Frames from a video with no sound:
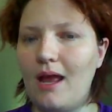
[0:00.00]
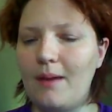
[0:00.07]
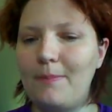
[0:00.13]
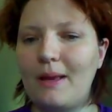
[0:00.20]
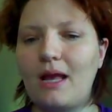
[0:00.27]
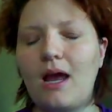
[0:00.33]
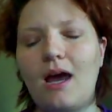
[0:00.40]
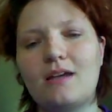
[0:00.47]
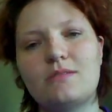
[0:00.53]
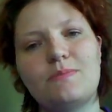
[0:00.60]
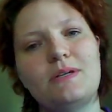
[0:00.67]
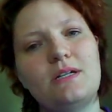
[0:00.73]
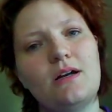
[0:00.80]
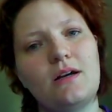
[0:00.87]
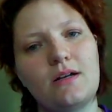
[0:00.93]

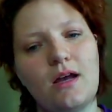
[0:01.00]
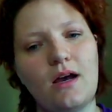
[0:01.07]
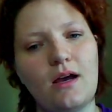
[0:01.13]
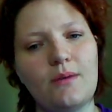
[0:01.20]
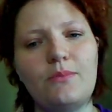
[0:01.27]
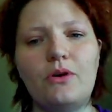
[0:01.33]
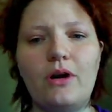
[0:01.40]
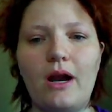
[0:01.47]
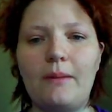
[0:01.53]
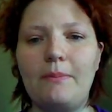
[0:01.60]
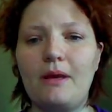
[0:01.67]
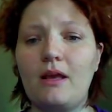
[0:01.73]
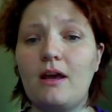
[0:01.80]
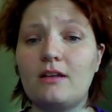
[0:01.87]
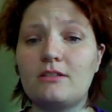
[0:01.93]
epiccosplay.com or
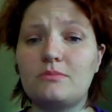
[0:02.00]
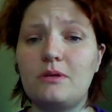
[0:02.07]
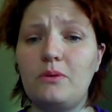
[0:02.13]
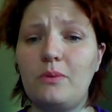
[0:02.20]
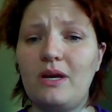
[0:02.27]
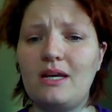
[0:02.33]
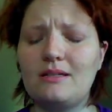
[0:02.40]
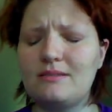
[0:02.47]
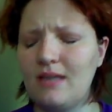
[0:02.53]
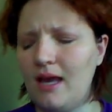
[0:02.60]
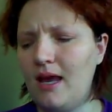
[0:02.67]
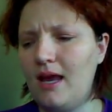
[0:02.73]
Epic Cosplay Wigs.